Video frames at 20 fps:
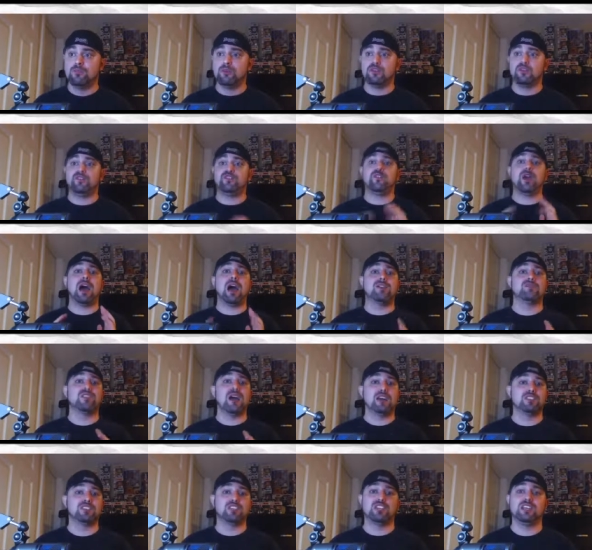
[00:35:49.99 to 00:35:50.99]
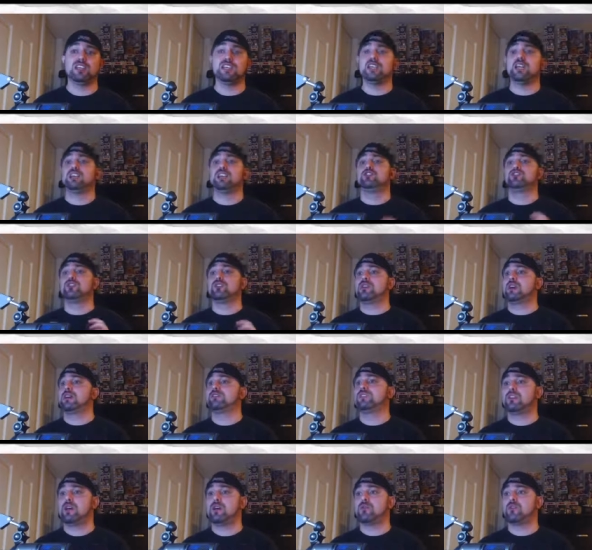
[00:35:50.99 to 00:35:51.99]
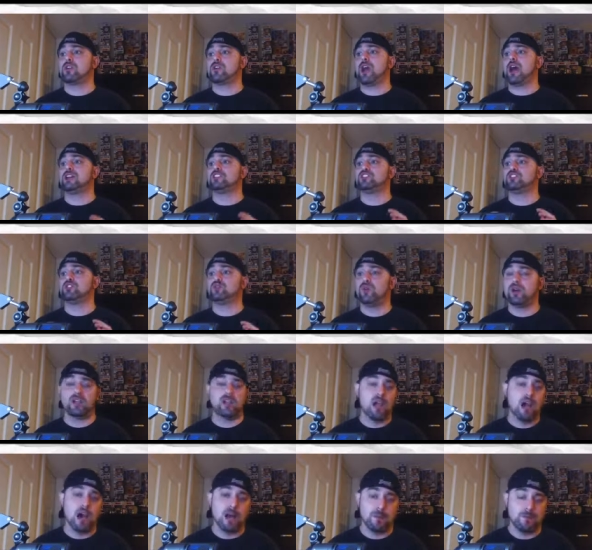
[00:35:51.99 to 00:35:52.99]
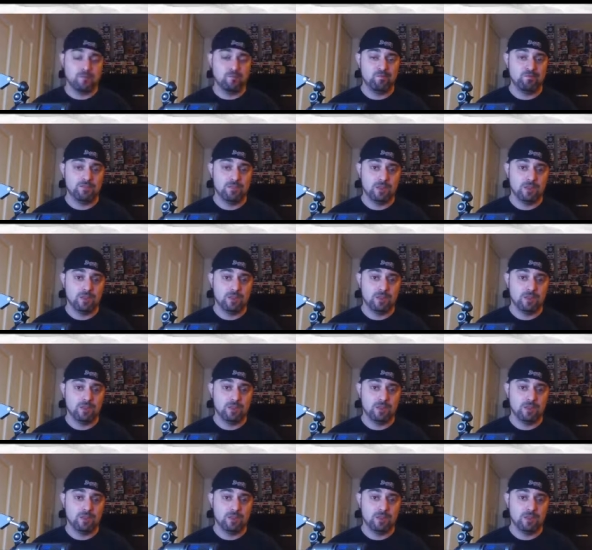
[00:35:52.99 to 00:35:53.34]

But if you have not seen it and you don't have the network, I swear to God,